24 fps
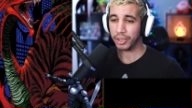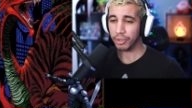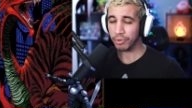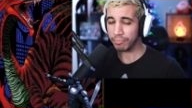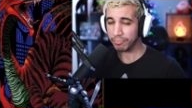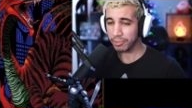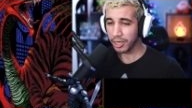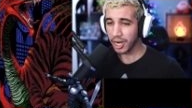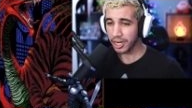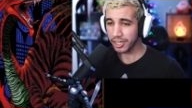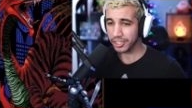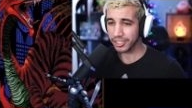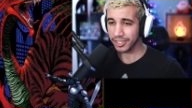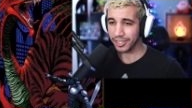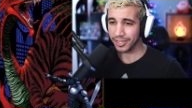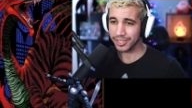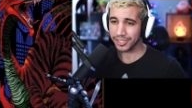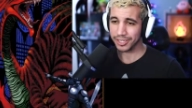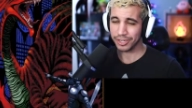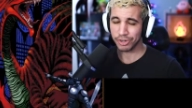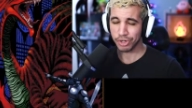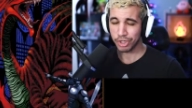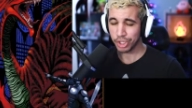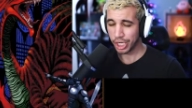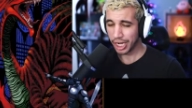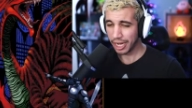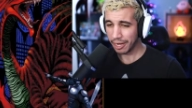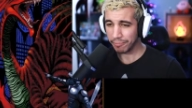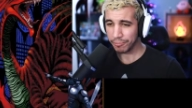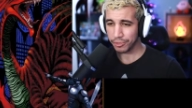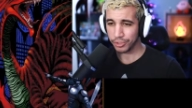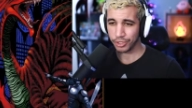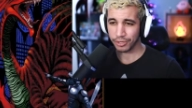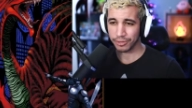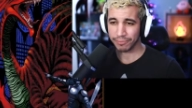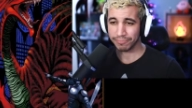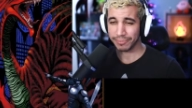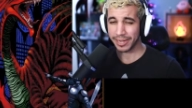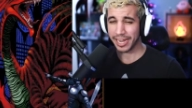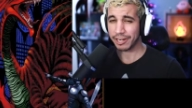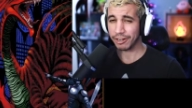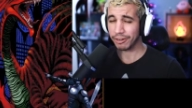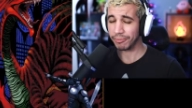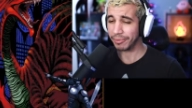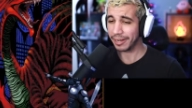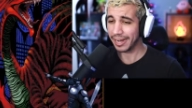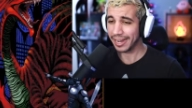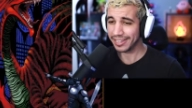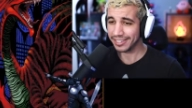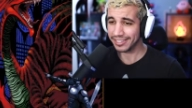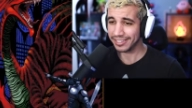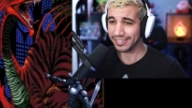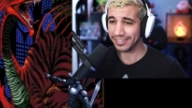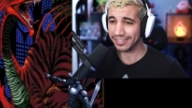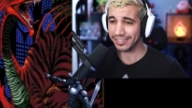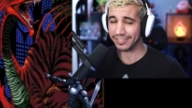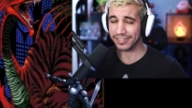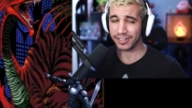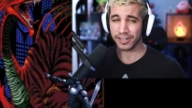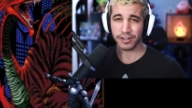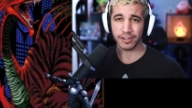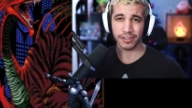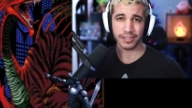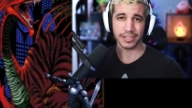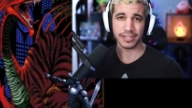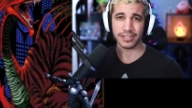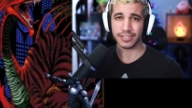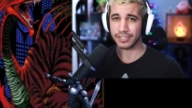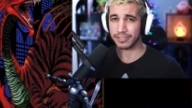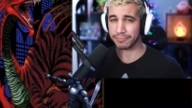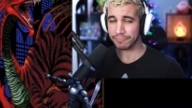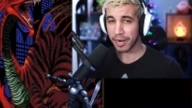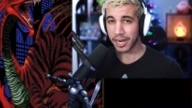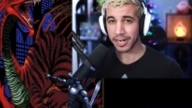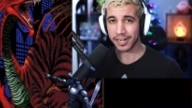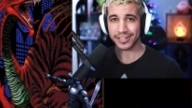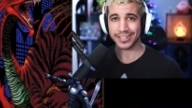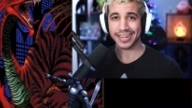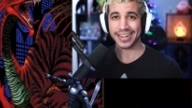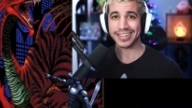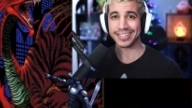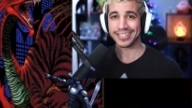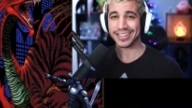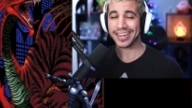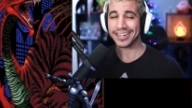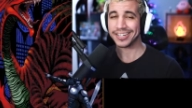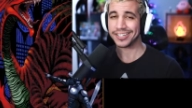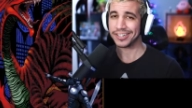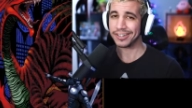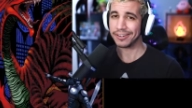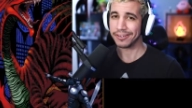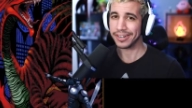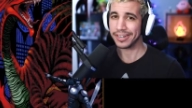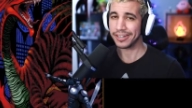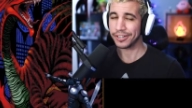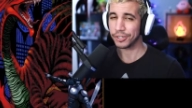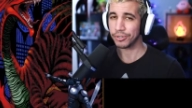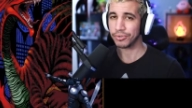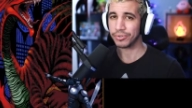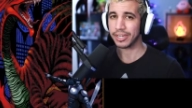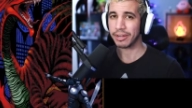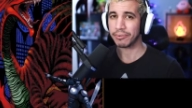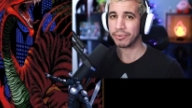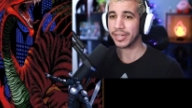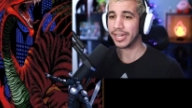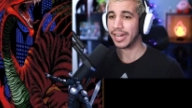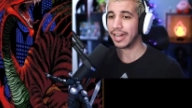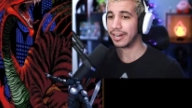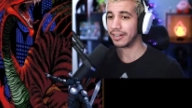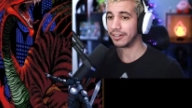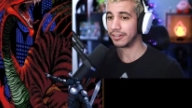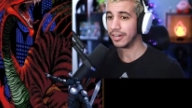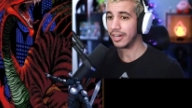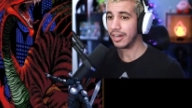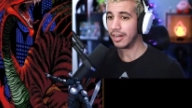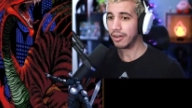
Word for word: loot boxes and gems and battle passes and all these monetization issues that we got